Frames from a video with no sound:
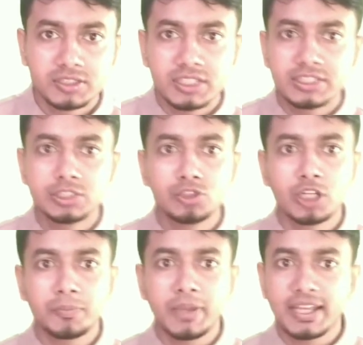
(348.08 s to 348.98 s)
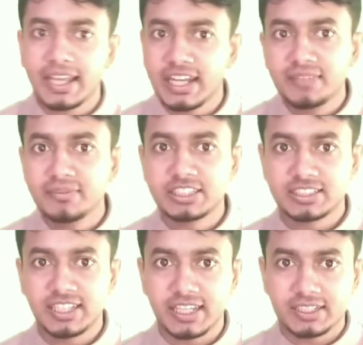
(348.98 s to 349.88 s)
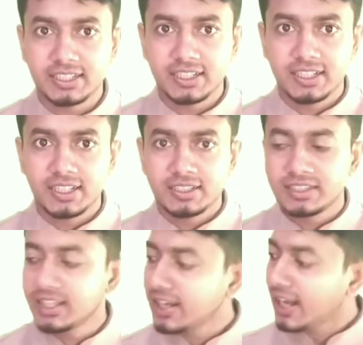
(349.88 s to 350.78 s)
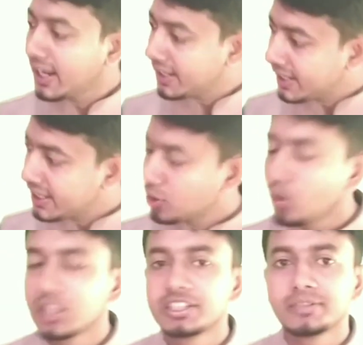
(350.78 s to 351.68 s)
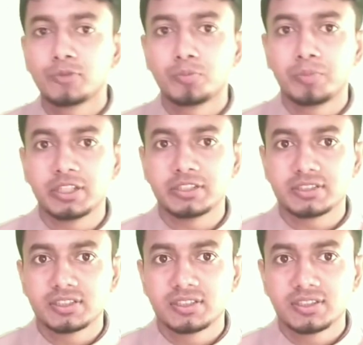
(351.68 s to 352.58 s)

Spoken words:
They did not make any mistake. They ran a quality movement.